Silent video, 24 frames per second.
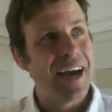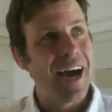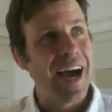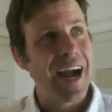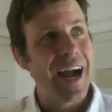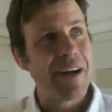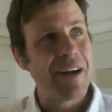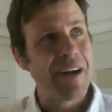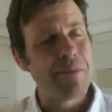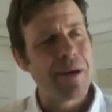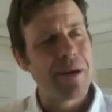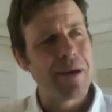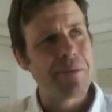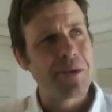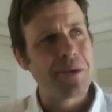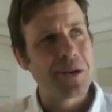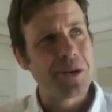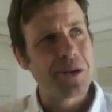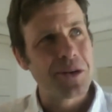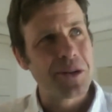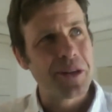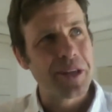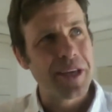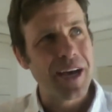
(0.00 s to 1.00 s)
I
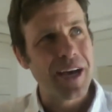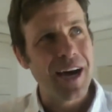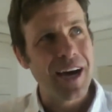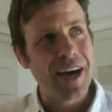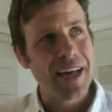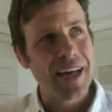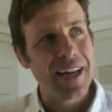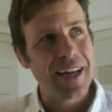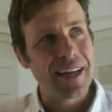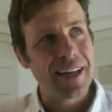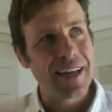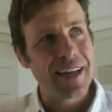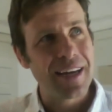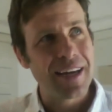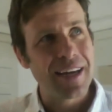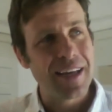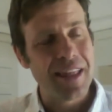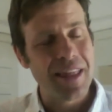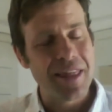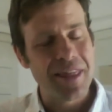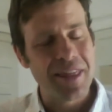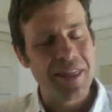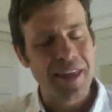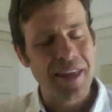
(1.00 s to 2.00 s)
remember early on
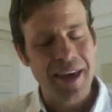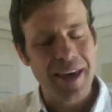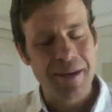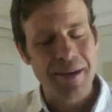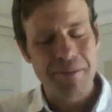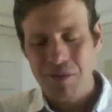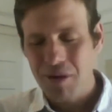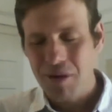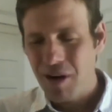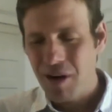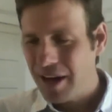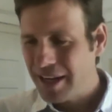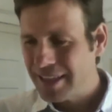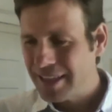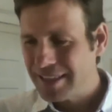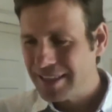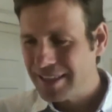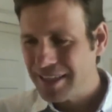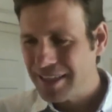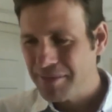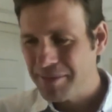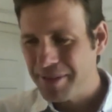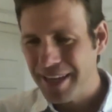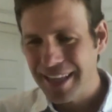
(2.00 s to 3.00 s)
they brought in
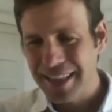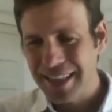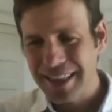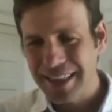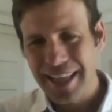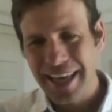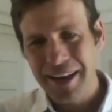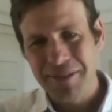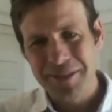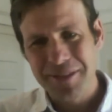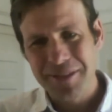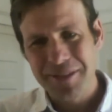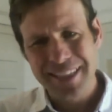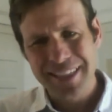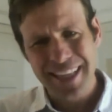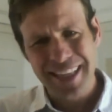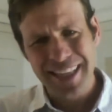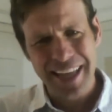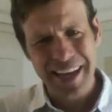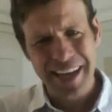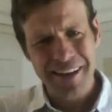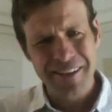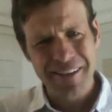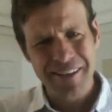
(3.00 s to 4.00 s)
somebody, was it
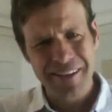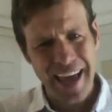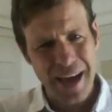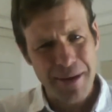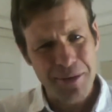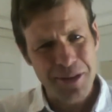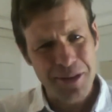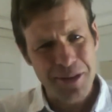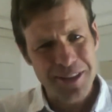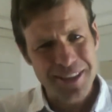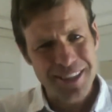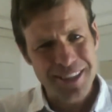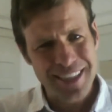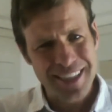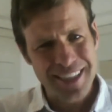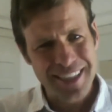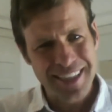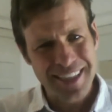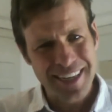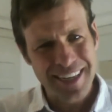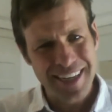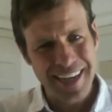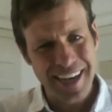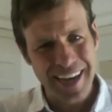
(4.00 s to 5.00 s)
Laird
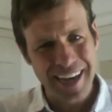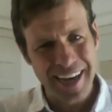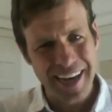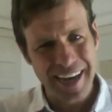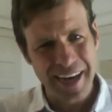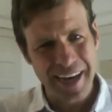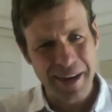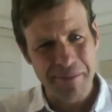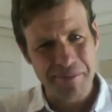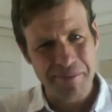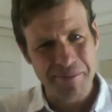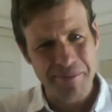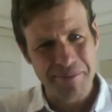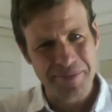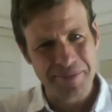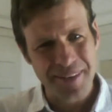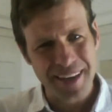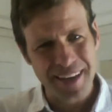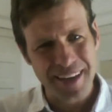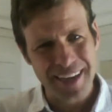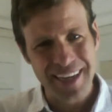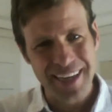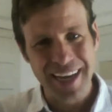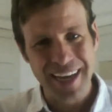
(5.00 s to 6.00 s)
Hamilton?
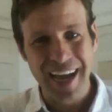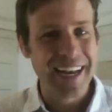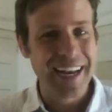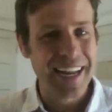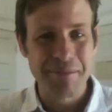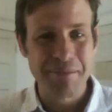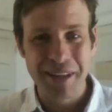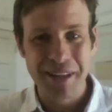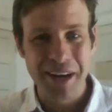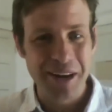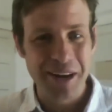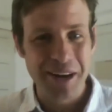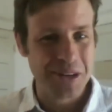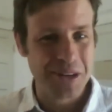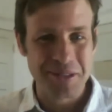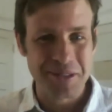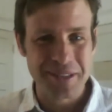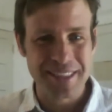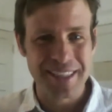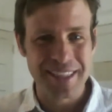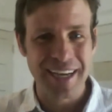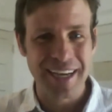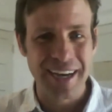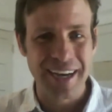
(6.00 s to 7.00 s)
A guy named Laird who
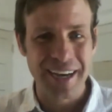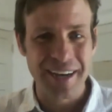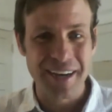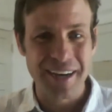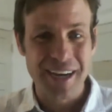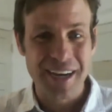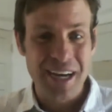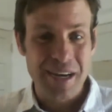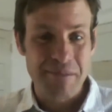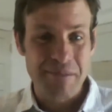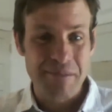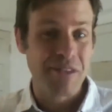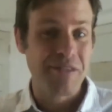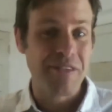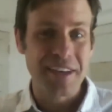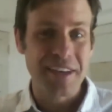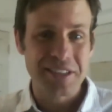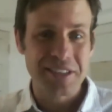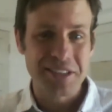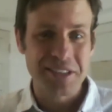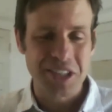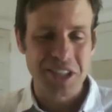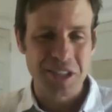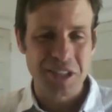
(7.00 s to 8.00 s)
was a
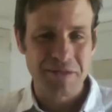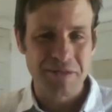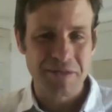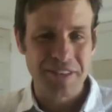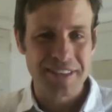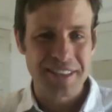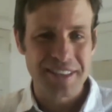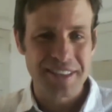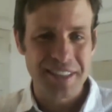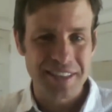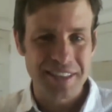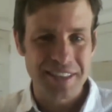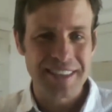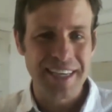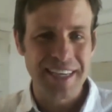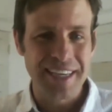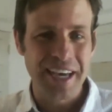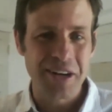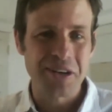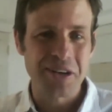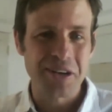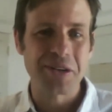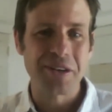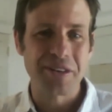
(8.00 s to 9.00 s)
professional
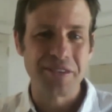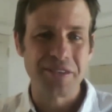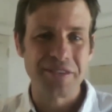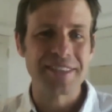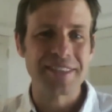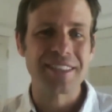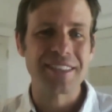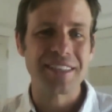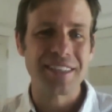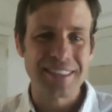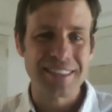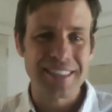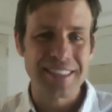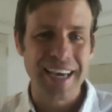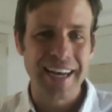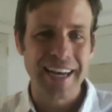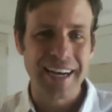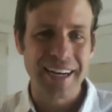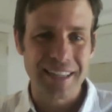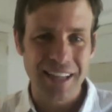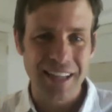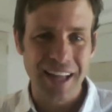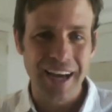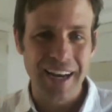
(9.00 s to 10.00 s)
facilitator who had facilitated
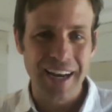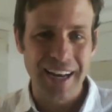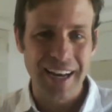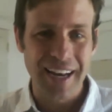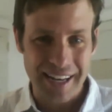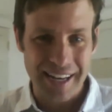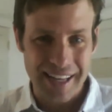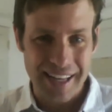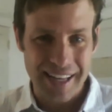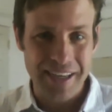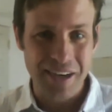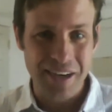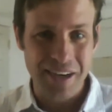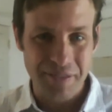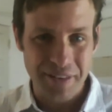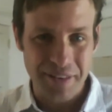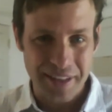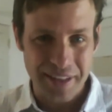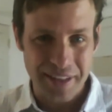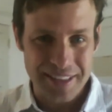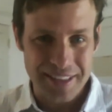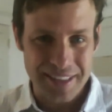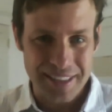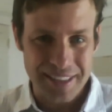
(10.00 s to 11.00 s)
a lot in
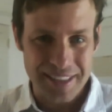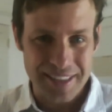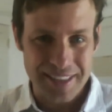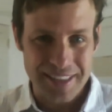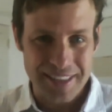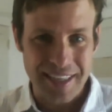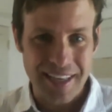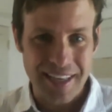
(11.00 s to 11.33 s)
eco-villages.